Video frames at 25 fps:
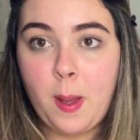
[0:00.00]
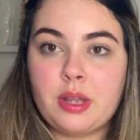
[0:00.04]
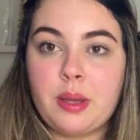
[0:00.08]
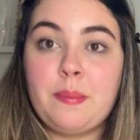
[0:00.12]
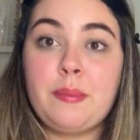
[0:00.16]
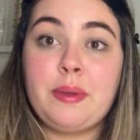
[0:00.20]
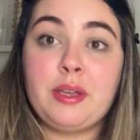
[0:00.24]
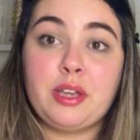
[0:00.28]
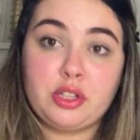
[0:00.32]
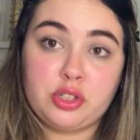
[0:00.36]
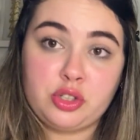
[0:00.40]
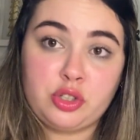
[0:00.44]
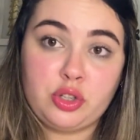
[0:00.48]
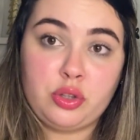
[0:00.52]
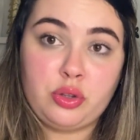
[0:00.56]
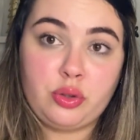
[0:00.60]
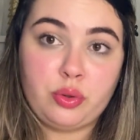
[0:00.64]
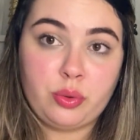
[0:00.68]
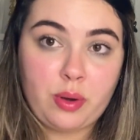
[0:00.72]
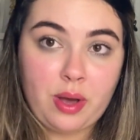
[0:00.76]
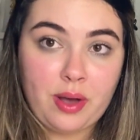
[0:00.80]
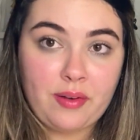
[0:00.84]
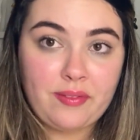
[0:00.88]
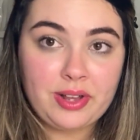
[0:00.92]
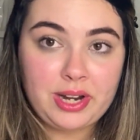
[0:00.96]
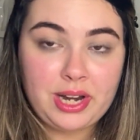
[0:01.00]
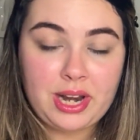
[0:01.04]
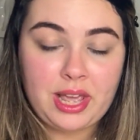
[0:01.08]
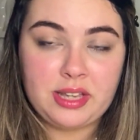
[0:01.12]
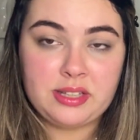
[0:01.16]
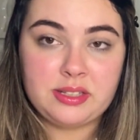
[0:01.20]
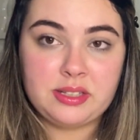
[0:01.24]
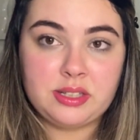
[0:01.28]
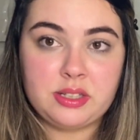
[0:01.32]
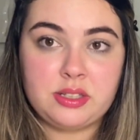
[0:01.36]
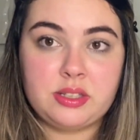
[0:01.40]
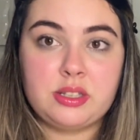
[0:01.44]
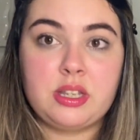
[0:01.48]
because you do have a
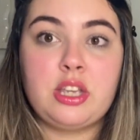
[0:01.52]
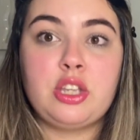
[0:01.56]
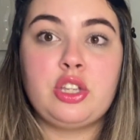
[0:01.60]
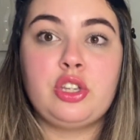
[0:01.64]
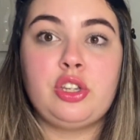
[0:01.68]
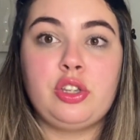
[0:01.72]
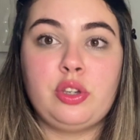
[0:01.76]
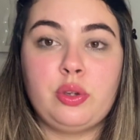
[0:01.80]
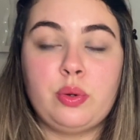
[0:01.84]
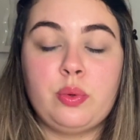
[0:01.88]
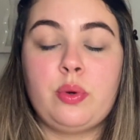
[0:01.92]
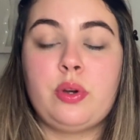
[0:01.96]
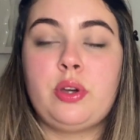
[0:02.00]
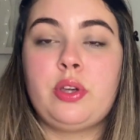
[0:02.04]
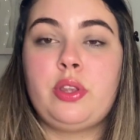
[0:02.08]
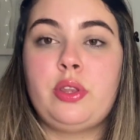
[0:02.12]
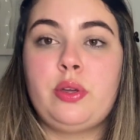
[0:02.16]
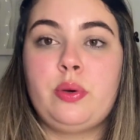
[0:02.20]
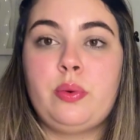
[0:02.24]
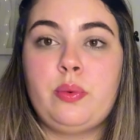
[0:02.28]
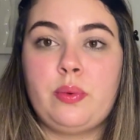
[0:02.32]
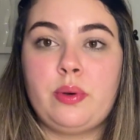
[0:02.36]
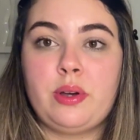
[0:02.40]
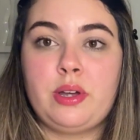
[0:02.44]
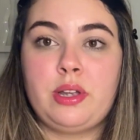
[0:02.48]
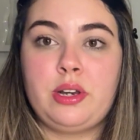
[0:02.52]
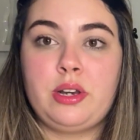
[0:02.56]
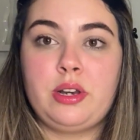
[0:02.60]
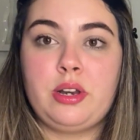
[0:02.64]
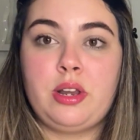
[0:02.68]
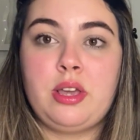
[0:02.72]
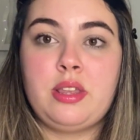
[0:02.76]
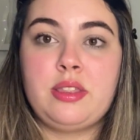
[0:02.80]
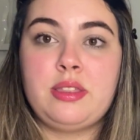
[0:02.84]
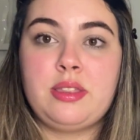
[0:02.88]
license and you are the one